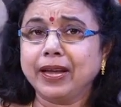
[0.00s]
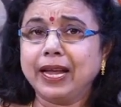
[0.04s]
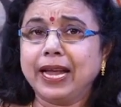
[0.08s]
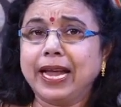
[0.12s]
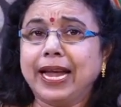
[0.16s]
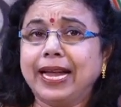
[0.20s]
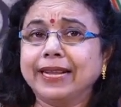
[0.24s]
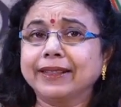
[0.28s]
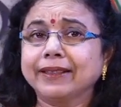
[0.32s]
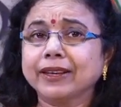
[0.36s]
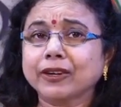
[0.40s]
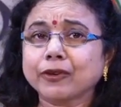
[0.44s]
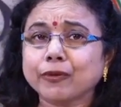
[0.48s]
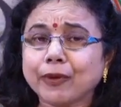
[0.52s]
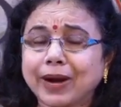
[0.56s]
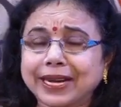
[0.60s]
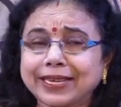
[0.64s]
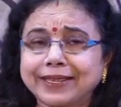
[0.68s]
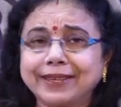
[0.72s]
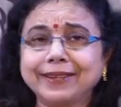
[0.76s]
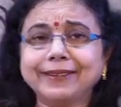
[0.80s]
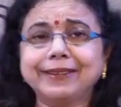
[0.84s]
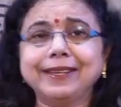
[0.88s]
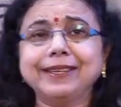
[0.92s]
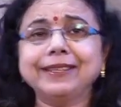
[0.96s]
and the
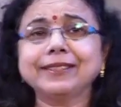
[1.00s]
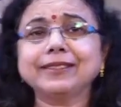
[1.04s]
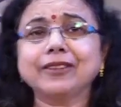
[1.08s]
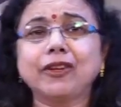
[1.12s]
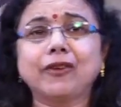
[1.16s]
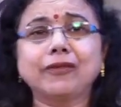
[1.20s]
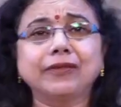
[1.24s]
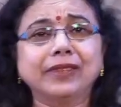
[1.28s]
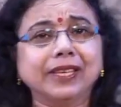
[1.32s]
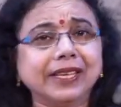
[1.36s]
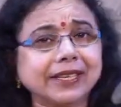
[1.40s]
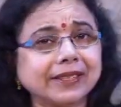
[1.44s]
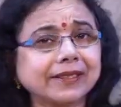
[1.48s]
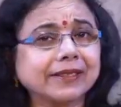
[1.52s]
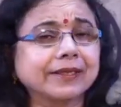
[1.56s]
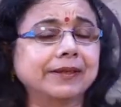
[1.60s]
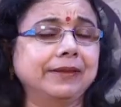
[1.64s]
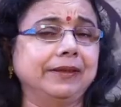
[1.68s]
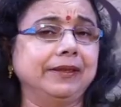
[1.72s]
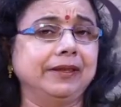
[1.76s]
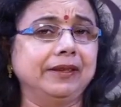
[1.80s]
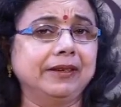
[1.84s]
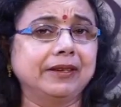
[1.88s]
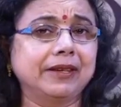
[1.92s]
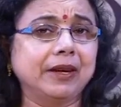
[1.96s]
quantities of this
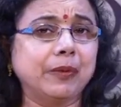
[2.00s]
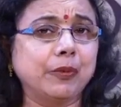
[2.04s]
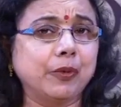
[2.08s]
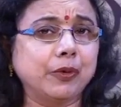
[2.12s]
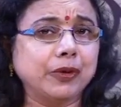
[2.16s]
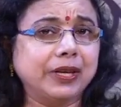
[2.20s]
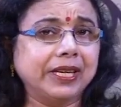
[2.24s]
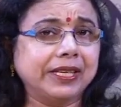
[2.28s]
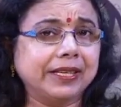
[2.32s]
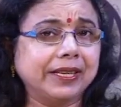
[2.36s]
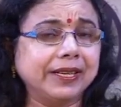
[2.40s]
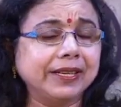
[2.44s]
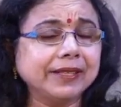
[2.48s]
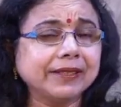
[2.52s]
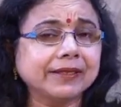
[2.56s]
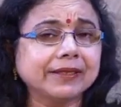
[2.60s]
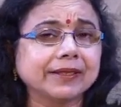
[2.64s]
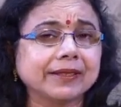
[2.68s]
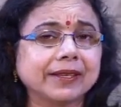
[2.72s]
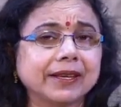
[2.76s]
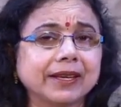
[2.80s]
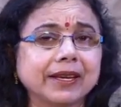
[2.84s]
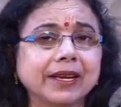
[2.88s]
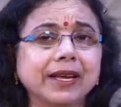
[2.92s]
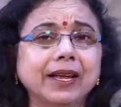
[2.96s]
commodities
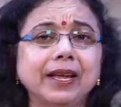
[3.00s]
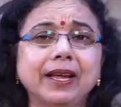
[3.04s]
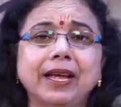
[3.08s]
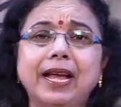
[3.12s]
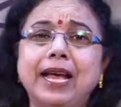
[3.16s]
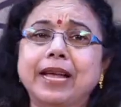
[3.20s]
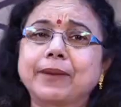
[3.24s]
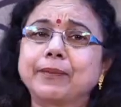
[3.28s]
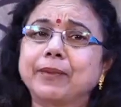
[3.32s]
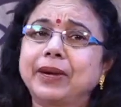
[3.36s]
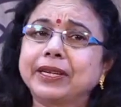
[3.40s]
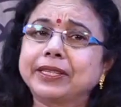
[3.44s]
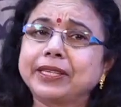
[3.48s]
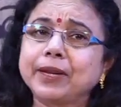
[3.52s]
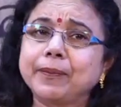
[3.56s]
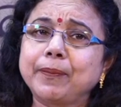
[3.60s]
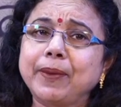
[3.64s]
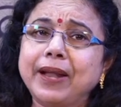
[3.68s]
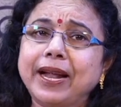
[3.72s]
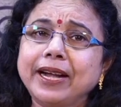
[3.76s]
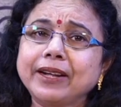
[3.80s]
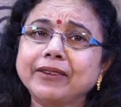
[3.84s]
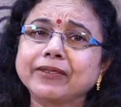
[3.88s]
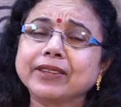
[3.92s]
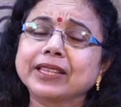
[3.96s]
are
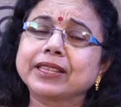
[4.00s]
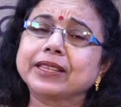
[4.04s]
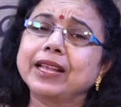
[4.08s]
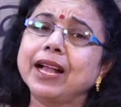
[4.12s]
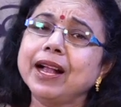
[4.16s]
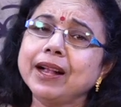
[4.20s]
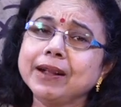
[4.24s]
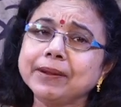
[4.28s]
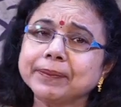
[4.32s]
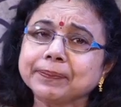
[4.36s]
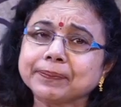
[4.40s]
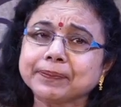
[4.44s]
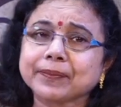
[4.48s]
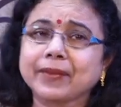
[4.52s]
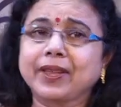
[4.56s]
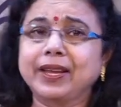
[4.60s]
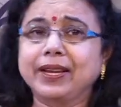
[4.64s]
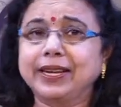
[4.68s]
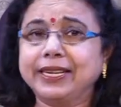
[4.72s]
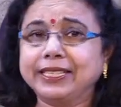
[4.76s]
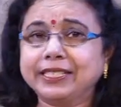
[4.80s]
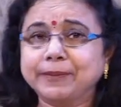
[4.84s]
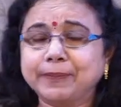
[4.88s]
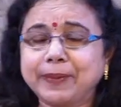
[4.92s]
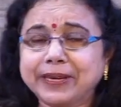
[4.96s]
multiplied with the
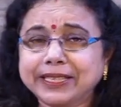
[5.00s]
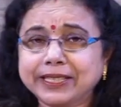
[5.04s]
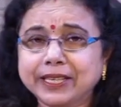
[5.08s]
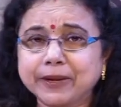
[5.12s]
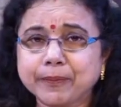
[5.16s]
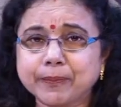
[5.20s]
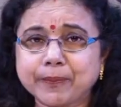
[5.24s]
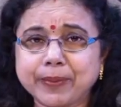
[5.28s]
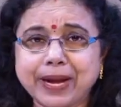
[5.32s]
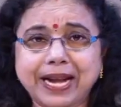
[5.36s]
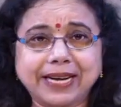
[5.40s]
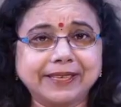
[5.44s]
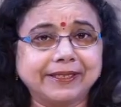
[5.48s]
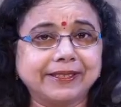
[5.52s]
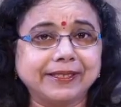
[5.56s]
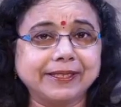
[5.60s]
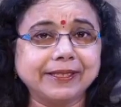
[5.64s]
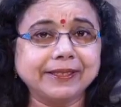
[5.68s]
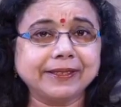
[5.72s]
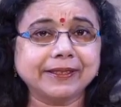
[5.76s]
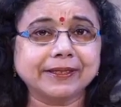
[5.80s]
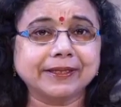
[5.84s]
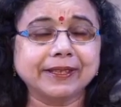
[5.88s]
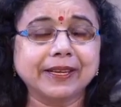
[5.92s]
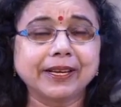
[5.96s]
respective
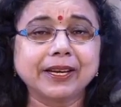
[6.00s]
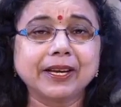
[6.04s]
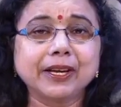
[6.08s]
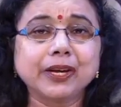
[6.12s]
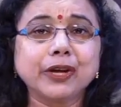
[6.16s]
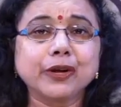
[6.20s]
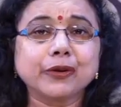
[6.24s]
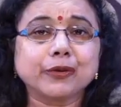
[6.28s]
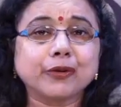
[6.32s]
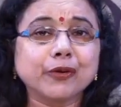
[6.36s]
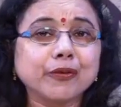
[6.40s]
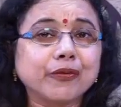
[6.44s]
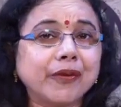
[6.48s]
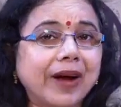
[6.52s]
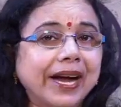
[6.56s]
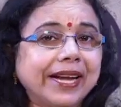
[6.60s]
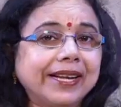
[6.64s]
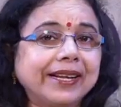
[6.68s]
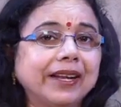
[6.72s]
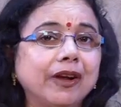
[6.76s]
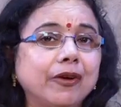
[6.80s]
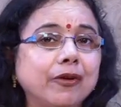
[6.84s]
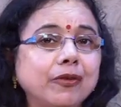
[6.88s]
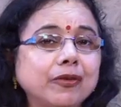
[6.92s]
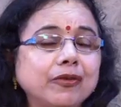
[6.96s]
prices to
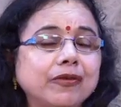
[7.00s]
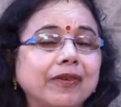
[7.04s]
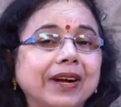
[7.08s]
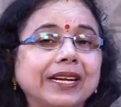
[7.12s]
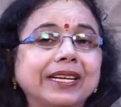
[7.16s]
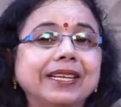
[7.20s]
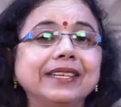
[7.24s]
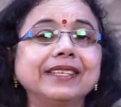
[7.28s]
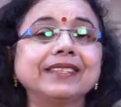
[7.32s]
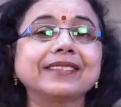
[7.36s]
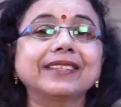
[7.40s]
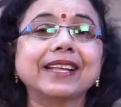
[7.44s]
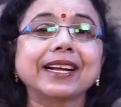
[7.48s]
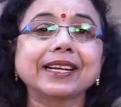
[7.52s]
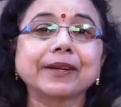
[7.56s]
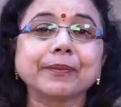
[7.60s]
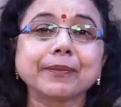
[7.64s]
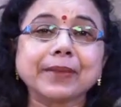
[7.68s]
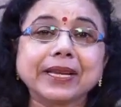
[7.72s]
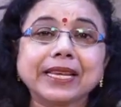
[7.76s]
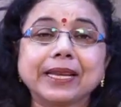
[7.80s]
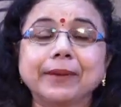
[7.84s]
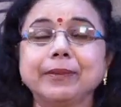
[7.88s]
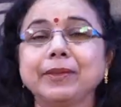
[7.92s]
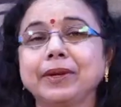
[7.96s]
find out what is that
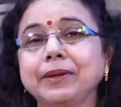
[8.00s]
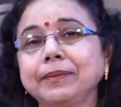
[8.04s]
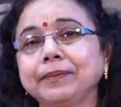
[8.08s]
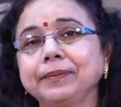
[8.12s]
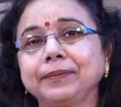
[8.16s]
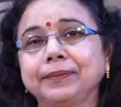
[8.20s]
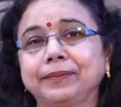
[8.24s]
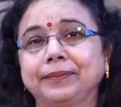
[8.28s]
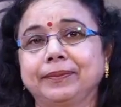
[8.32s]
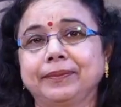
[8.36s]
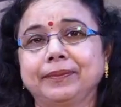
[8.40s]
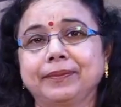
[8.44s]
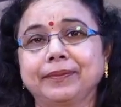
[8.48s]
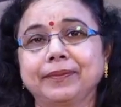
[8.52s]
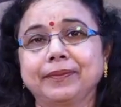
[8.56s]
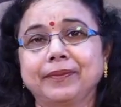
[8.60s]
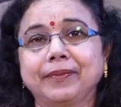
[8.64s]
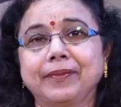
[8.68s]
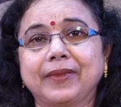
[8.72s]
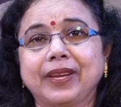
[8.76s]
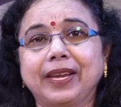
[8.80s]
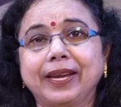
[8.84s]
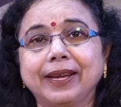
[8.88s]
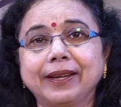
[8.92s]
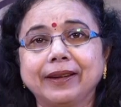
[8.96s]
minimum
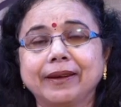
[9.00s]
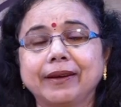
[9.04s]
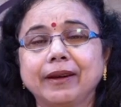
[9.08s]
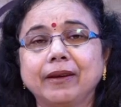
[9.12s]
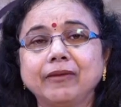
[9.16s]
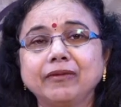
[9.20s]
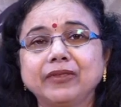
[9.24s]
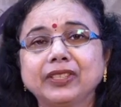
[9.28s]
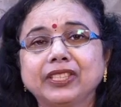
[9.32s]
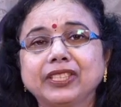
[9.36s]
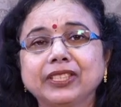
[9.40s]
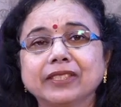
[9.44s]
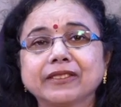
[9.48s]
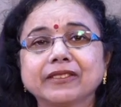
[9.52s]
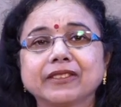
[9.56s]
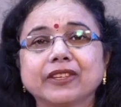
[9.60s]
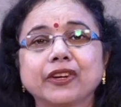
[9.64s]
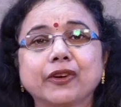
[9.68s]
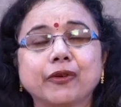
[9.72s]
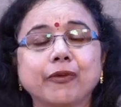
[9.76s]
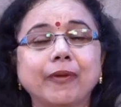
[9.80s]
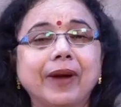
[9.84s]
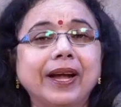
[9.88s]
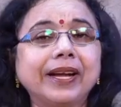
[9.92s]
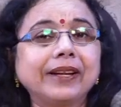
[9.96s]
income which is
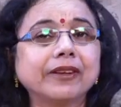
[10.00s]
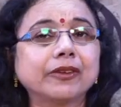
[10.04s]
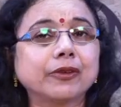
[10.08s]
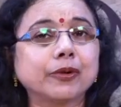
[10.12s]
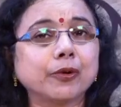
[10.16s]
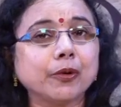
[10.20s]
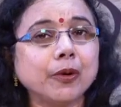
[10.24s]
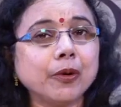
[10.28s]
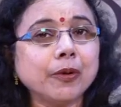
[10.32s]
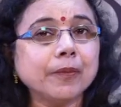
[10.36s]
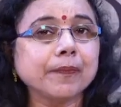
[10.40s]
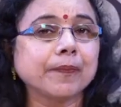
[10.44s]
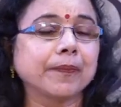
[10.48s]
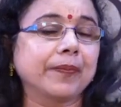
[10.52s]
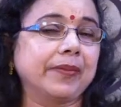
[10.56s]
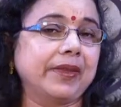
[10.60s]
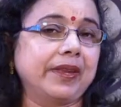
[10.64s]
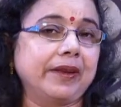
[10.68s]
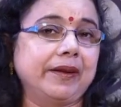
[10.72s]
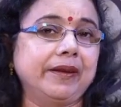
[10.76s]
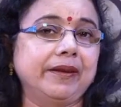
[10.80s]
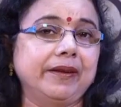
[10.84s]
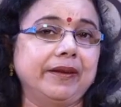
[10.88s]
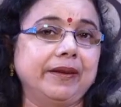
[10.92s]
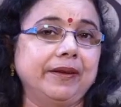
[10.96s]
required to
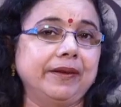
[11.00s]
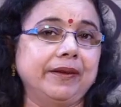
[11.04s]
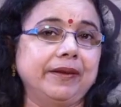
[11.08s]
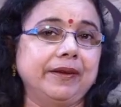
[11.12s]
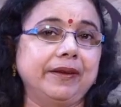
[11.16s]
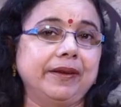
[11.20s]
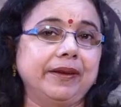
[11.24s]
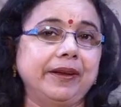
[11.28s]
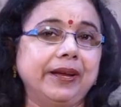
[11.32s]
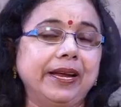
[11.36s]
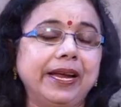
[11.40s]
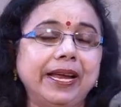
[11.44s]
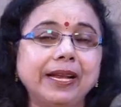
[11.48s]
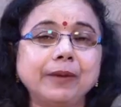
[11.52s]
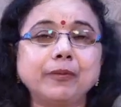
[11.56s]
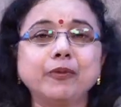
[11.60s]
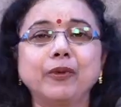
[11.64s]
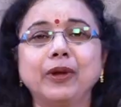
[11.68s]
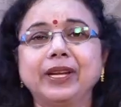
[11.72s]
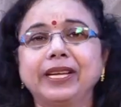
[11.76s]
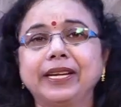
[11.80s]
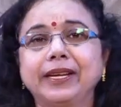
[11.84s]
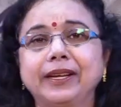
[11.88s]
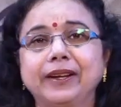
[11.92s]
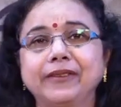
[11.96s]
help
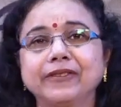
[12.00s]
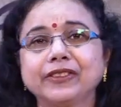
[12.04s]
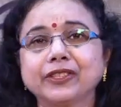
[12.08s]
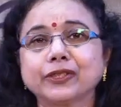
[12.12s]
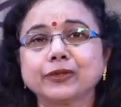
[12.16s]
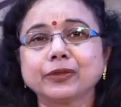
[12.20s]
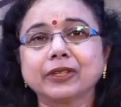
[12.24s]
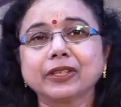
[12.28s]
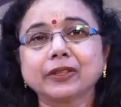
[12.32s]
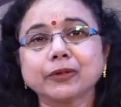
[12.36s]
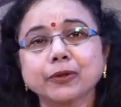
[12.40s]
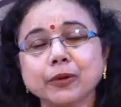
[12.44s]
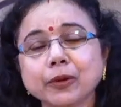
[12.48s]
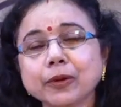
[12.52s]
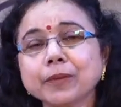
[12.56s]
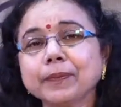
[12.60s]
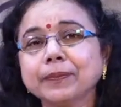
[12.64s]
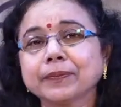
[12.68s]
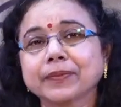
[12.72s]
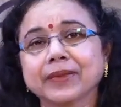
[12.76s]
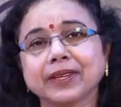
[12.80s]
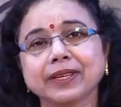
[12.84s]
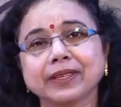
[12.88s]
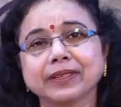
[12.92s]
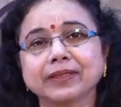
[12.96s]
one individual to
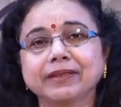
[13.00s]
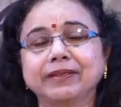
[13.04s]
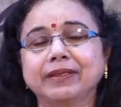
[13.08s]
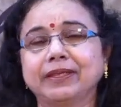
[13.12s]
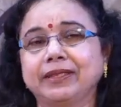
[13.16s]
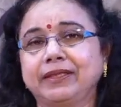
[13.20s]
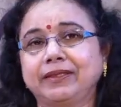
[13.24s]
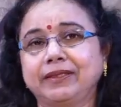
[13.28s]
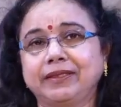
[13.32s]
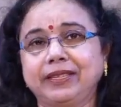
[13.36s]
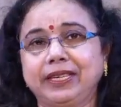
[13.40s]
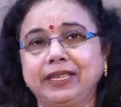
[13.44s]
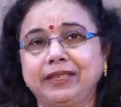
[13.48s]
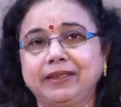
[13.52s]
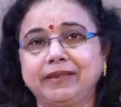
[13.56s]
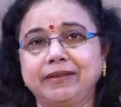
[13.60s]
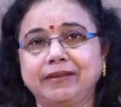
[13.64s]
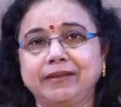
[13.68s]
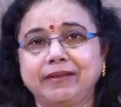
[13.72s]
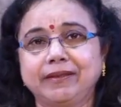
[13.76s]
sustain.